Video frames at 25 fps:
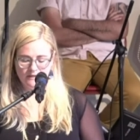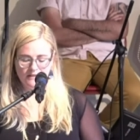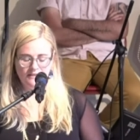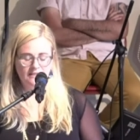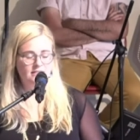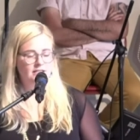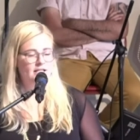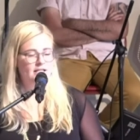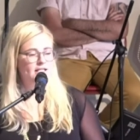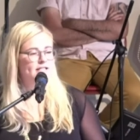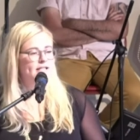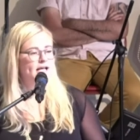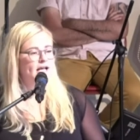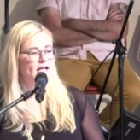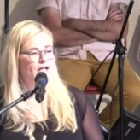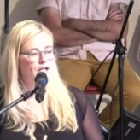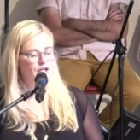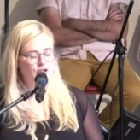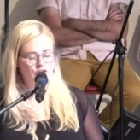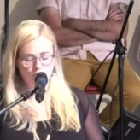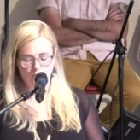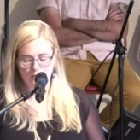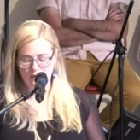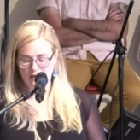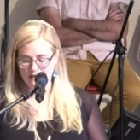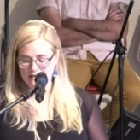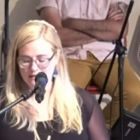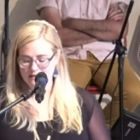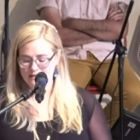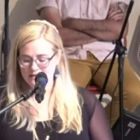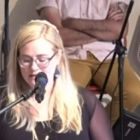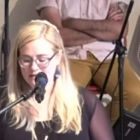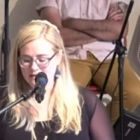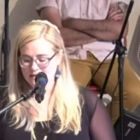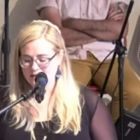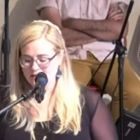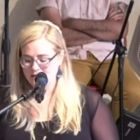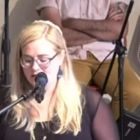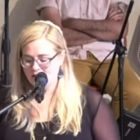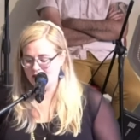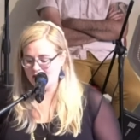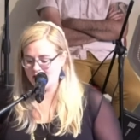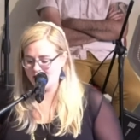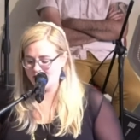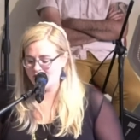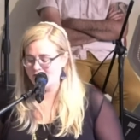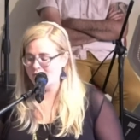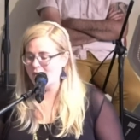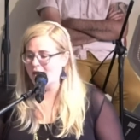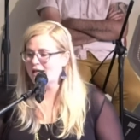This is the second choice that
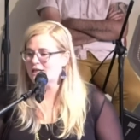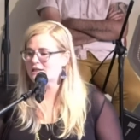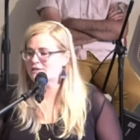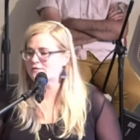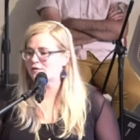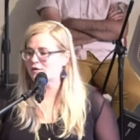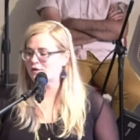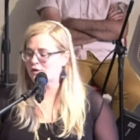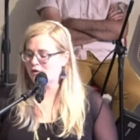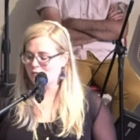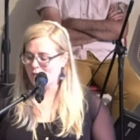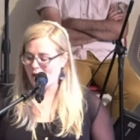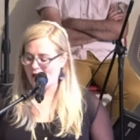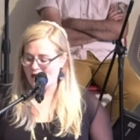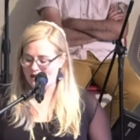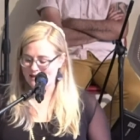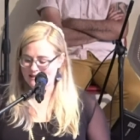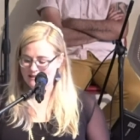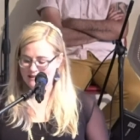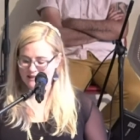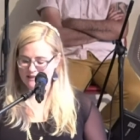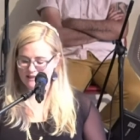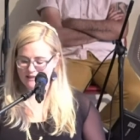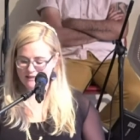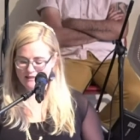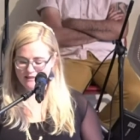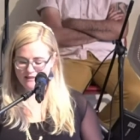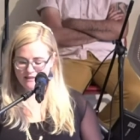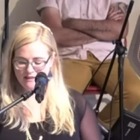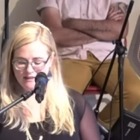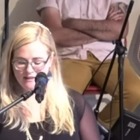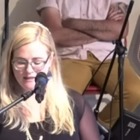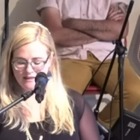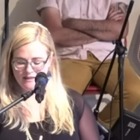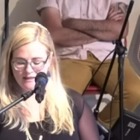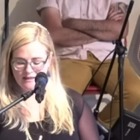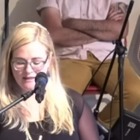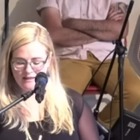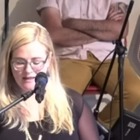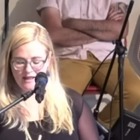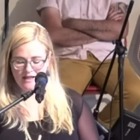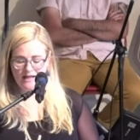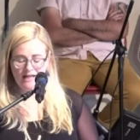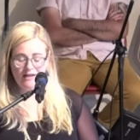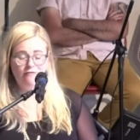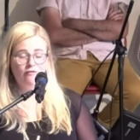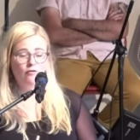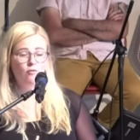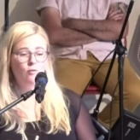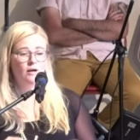Eve makes for humanity. And
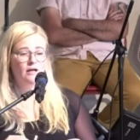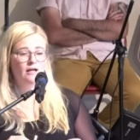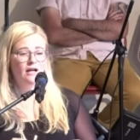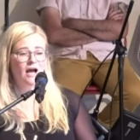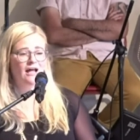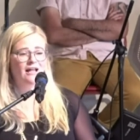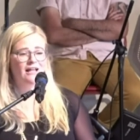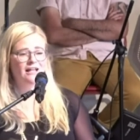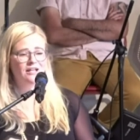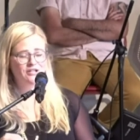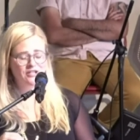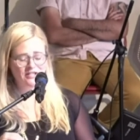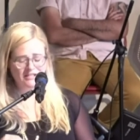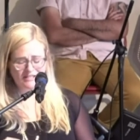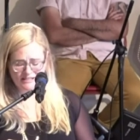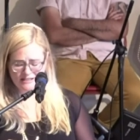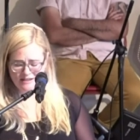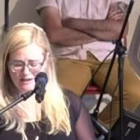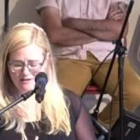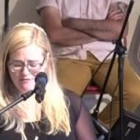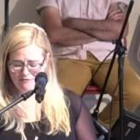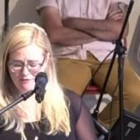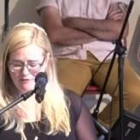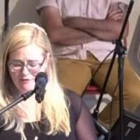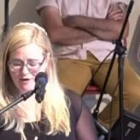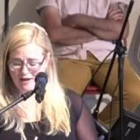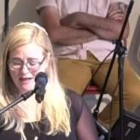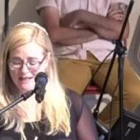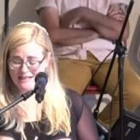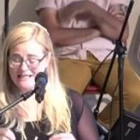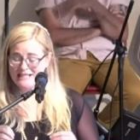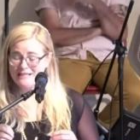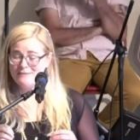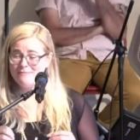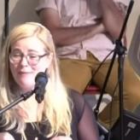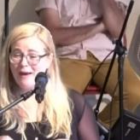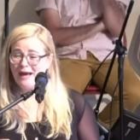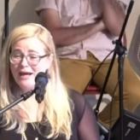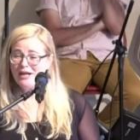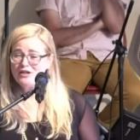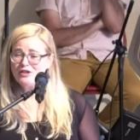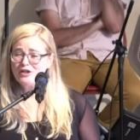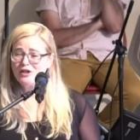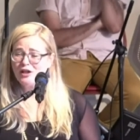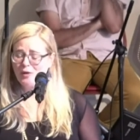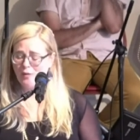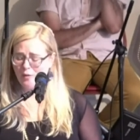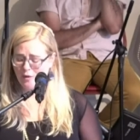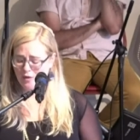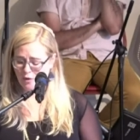even when knowledge is suffering,
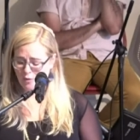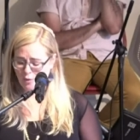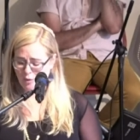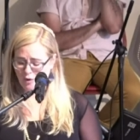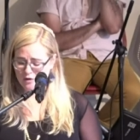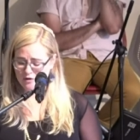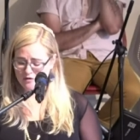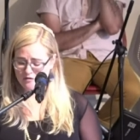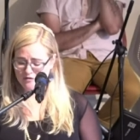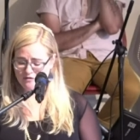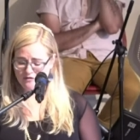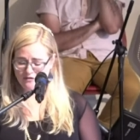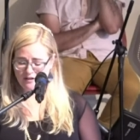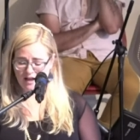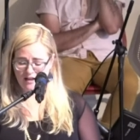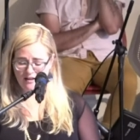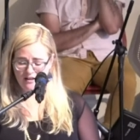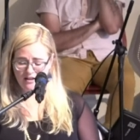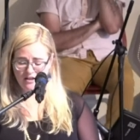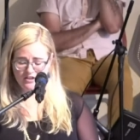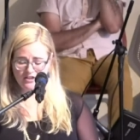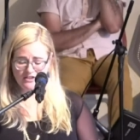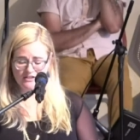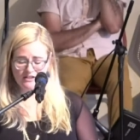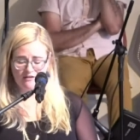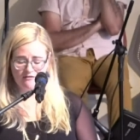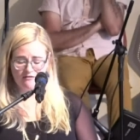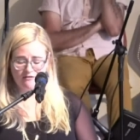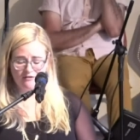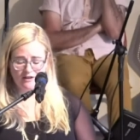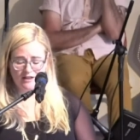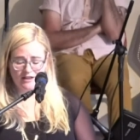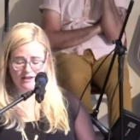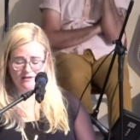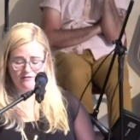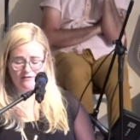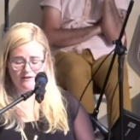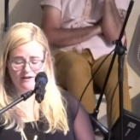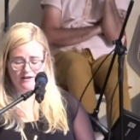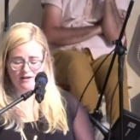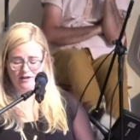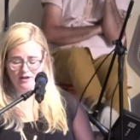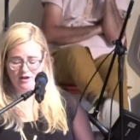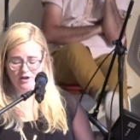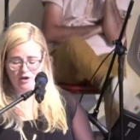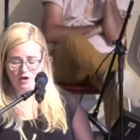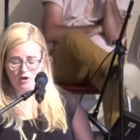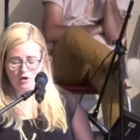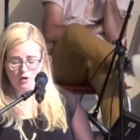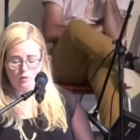especially when the world of knowledge is unforgiving,
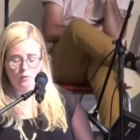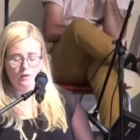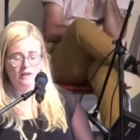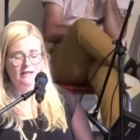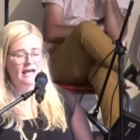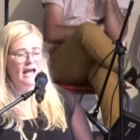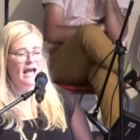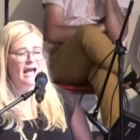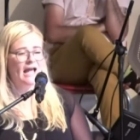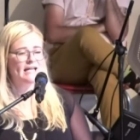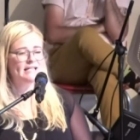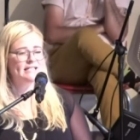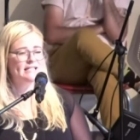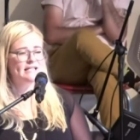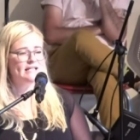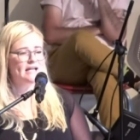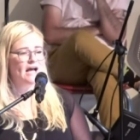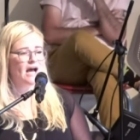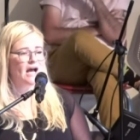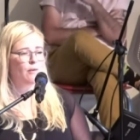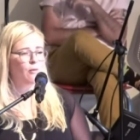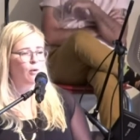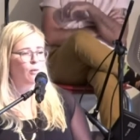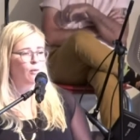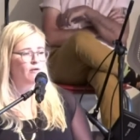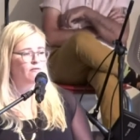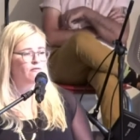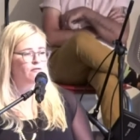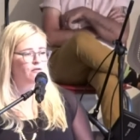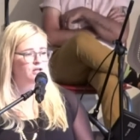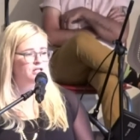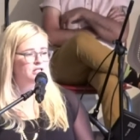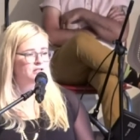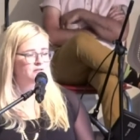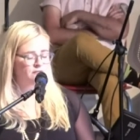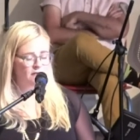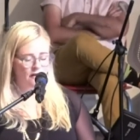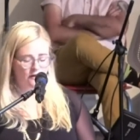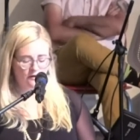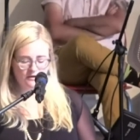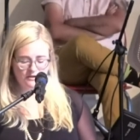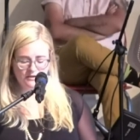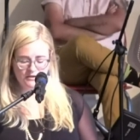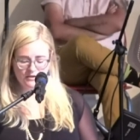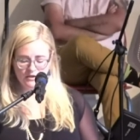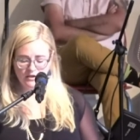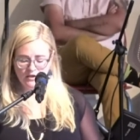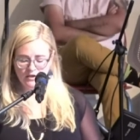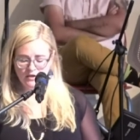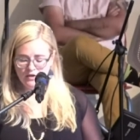we can't deny what we first
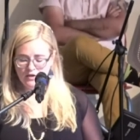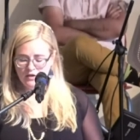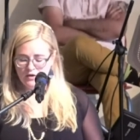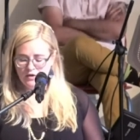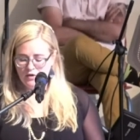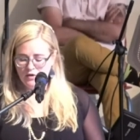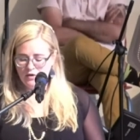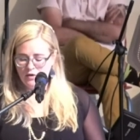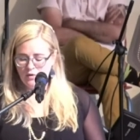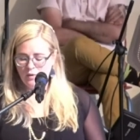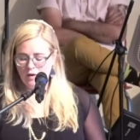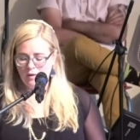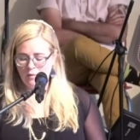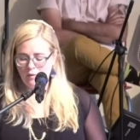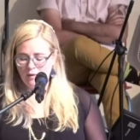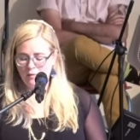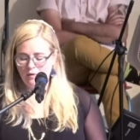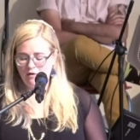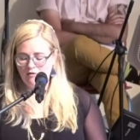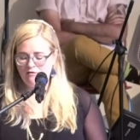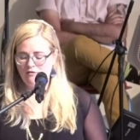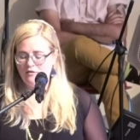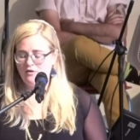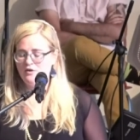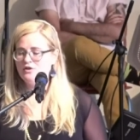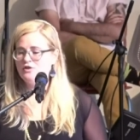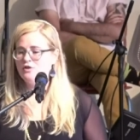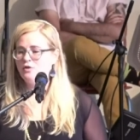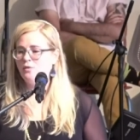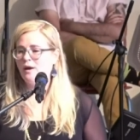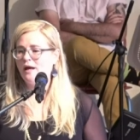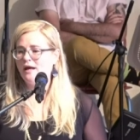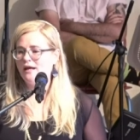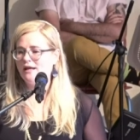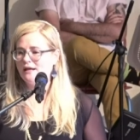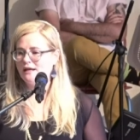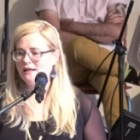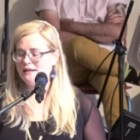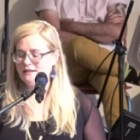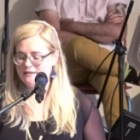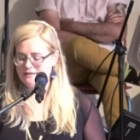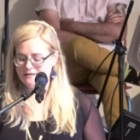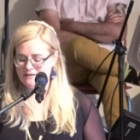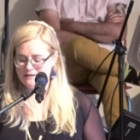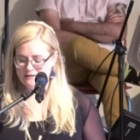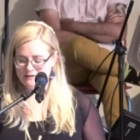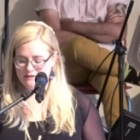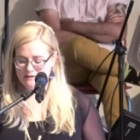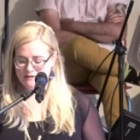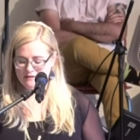felt when we were first
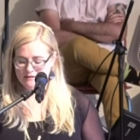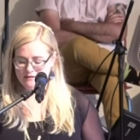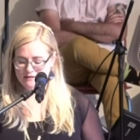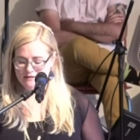awakened.